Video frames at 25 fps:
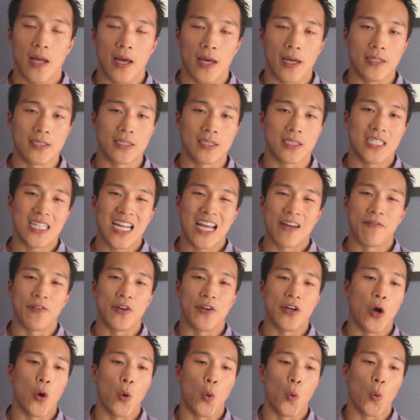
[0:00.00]
is you never
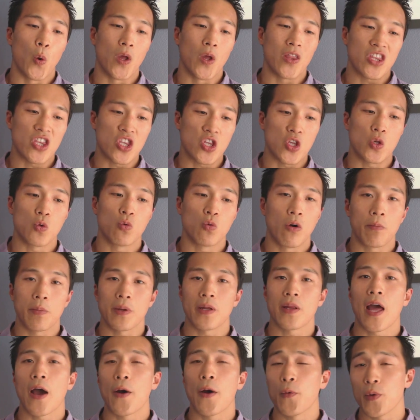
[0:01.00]
know when you will be
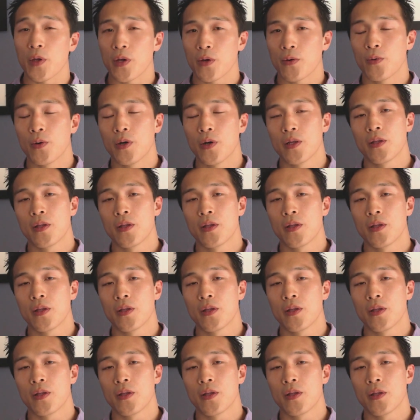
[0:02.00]
that weak one.